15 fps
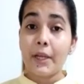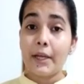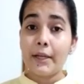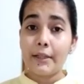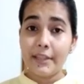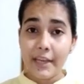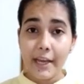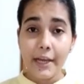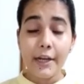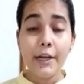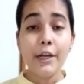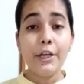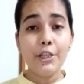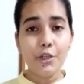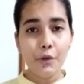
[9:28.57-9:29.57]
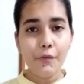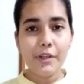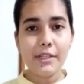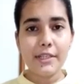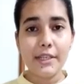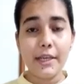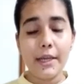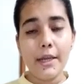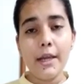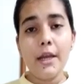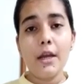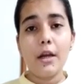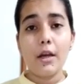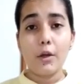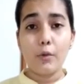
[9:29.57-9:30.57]
There you will see
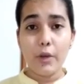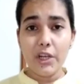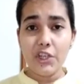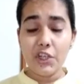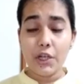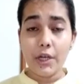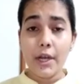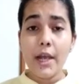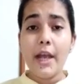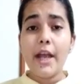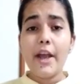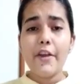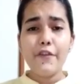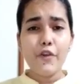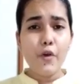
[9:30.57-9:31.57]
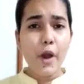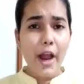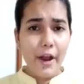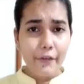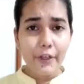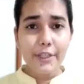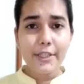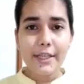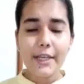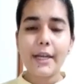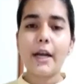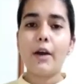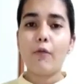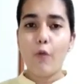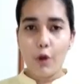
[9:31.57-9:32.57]
a question: have you ever seen
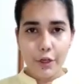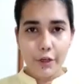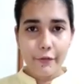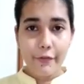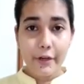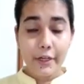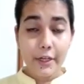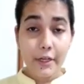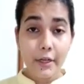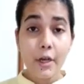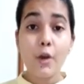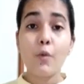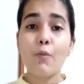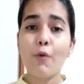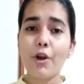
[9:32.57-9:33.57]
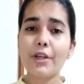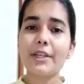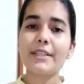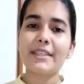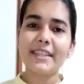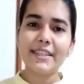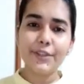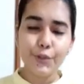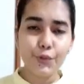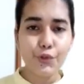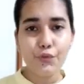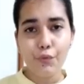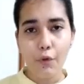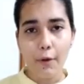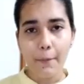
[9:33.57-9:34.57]
a water filter? What is it
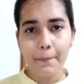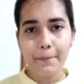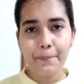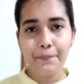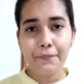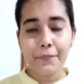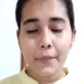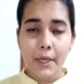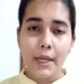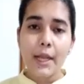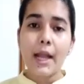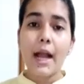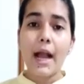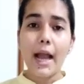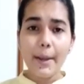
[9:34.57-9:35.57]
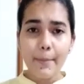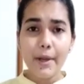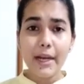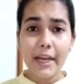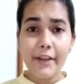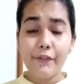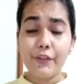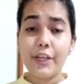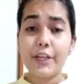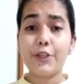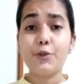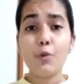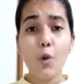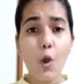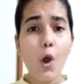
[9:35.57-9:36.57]
used for? I believe that
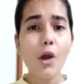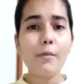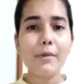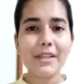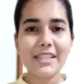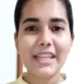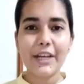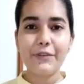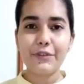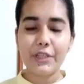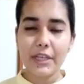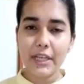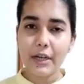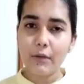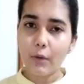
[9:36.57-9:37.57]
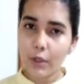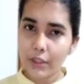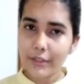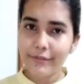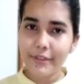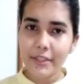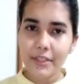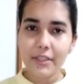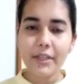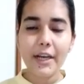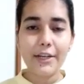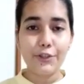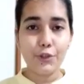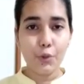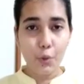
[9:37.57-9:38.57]
you all must have seen a water filter
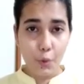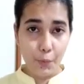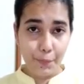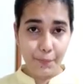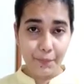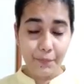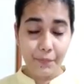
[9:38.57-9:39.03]
at your home.